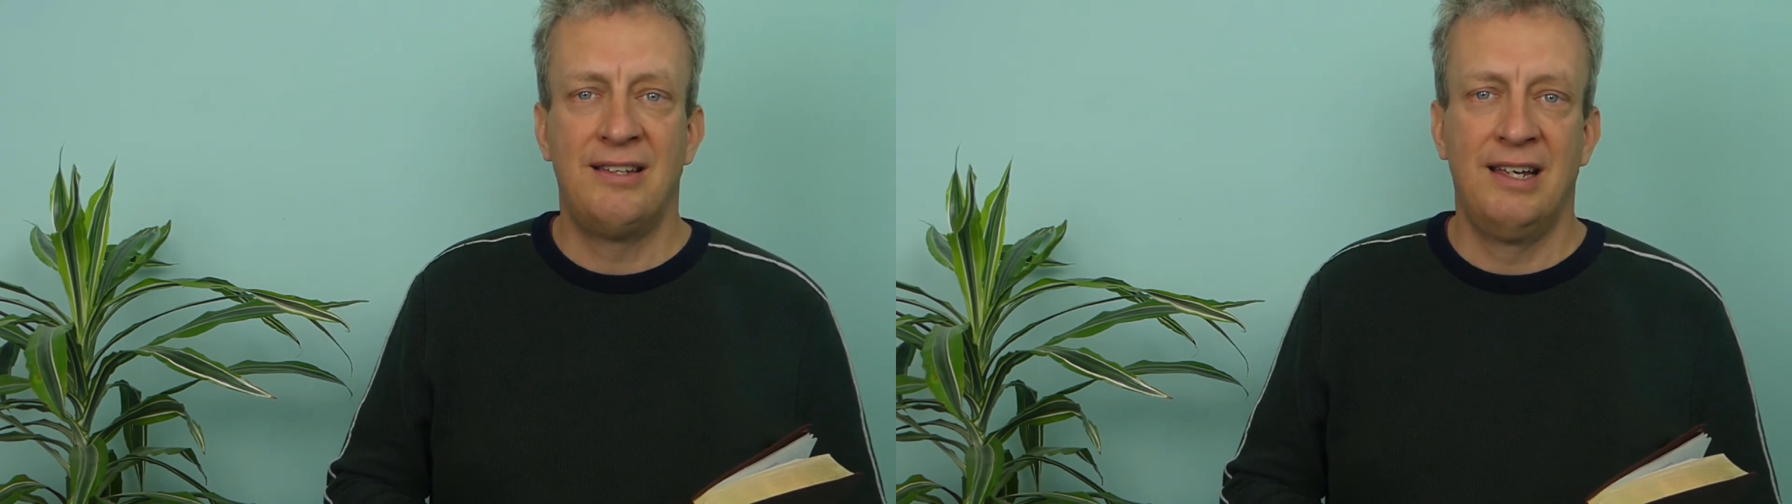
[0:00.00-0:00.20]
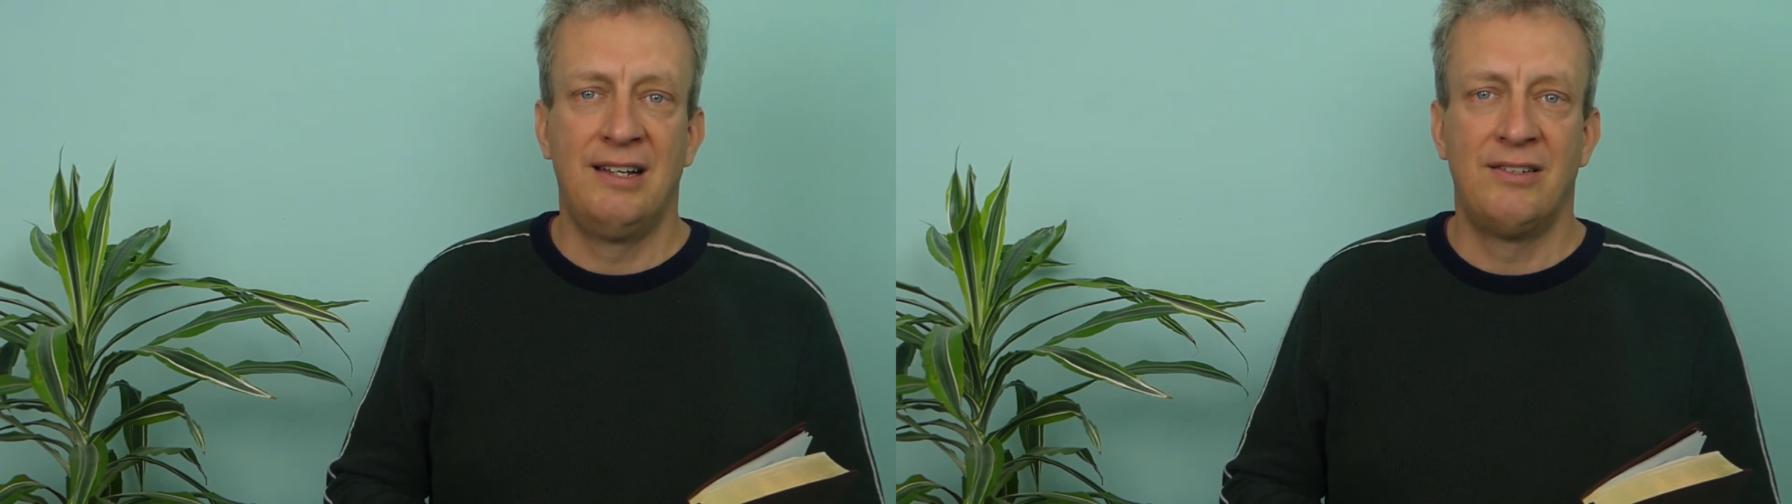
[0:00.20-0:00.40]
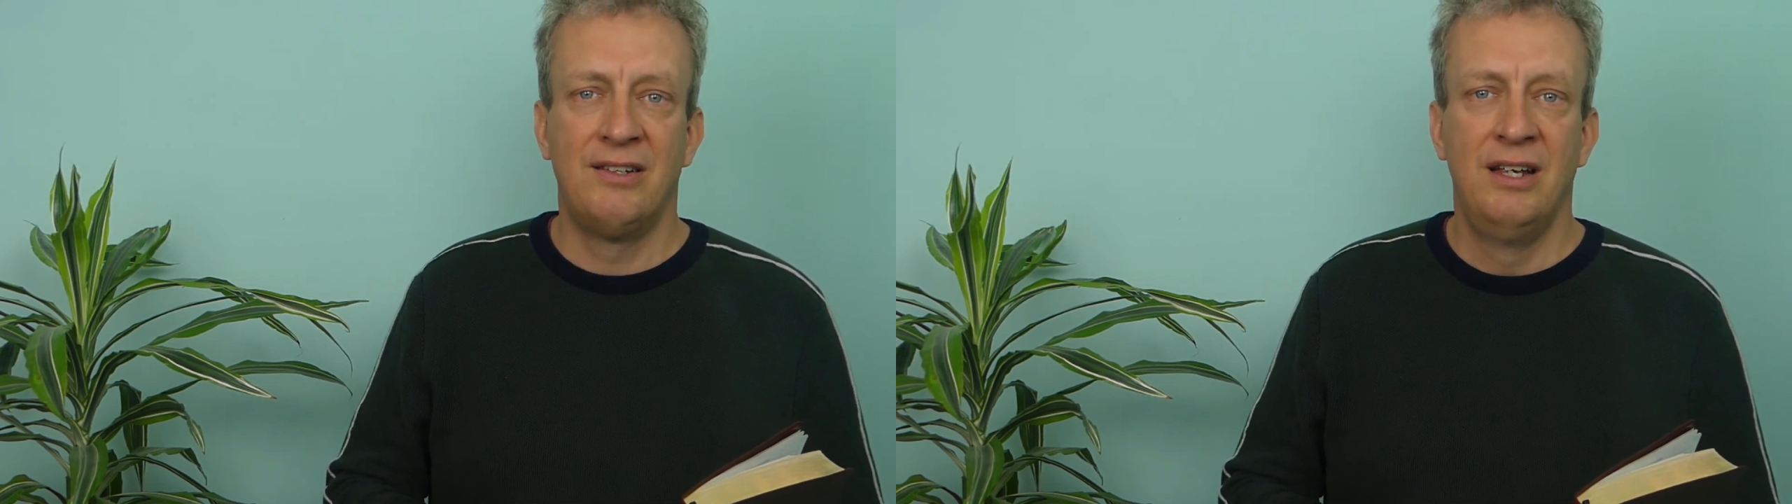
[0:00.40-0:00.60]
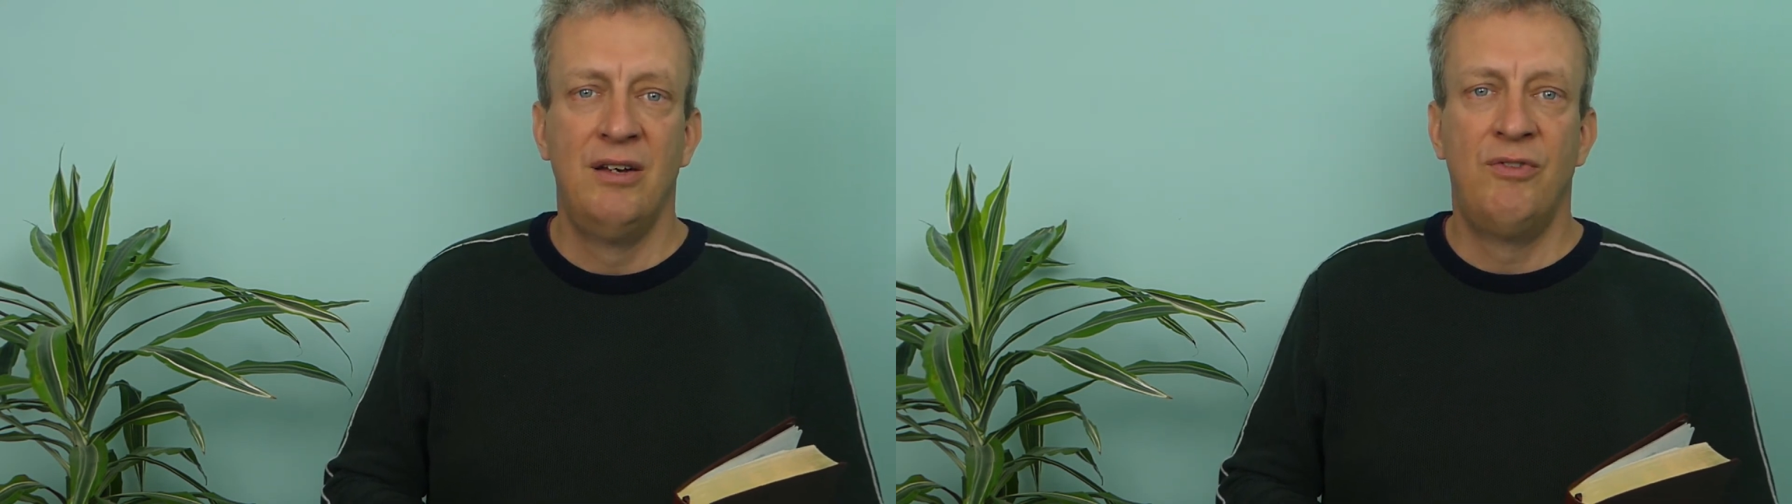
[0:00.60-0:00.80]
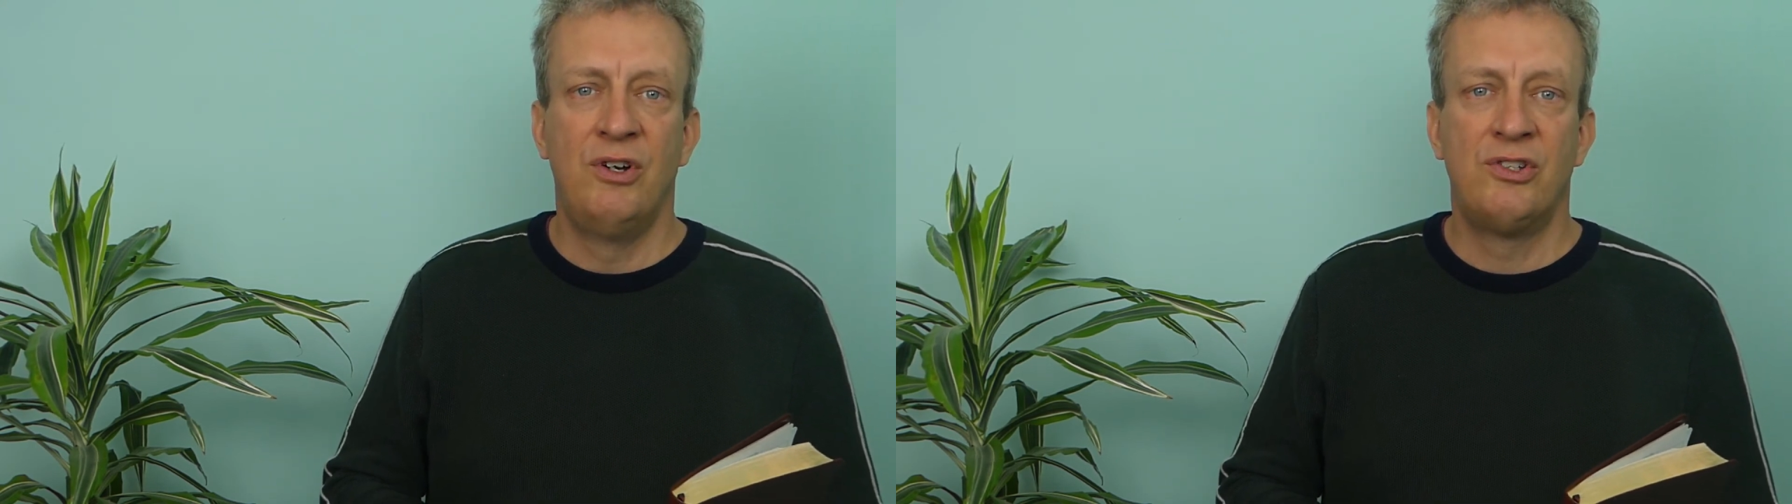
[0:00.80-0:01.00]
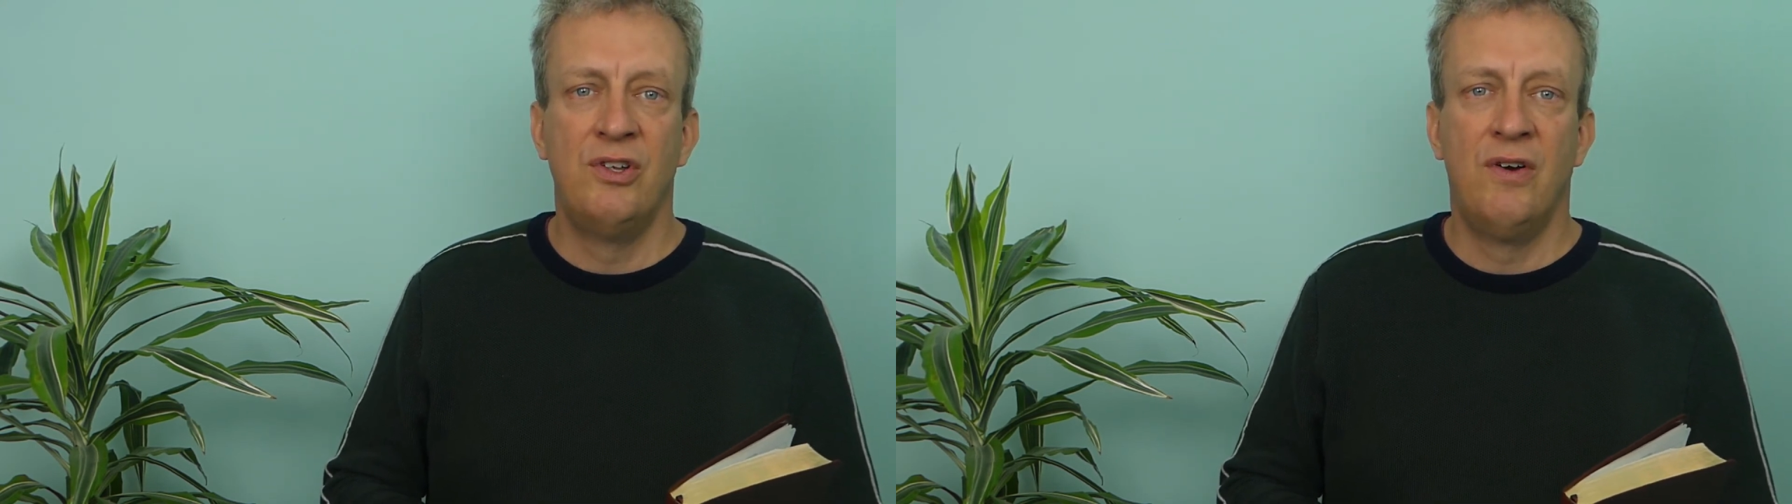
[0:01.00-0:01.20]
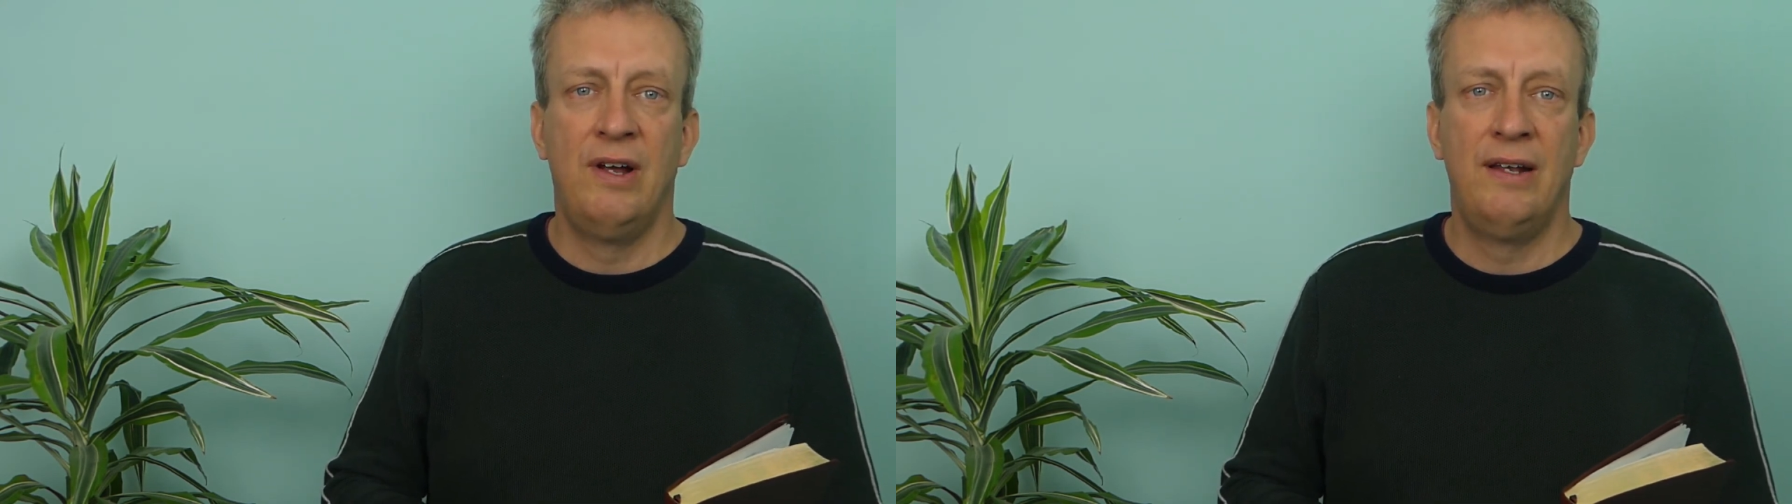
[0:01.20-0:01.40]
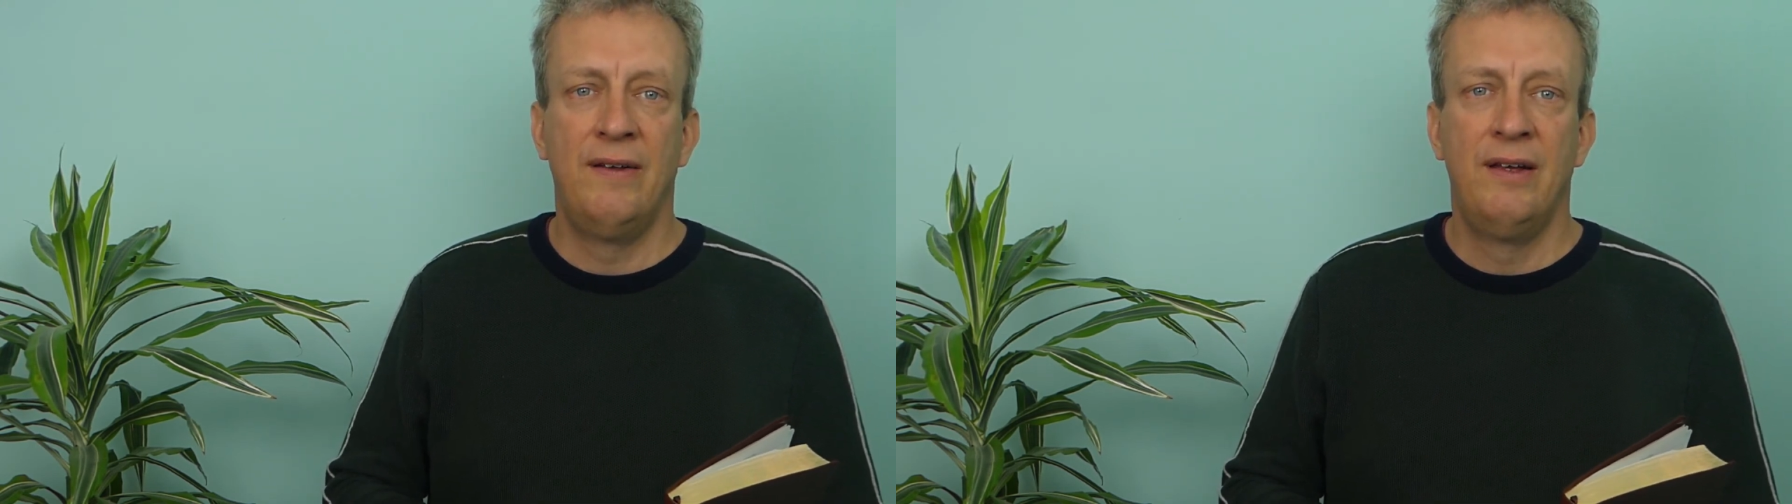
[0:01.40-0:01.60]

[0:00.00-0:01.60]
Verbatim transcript: things. Verse 9.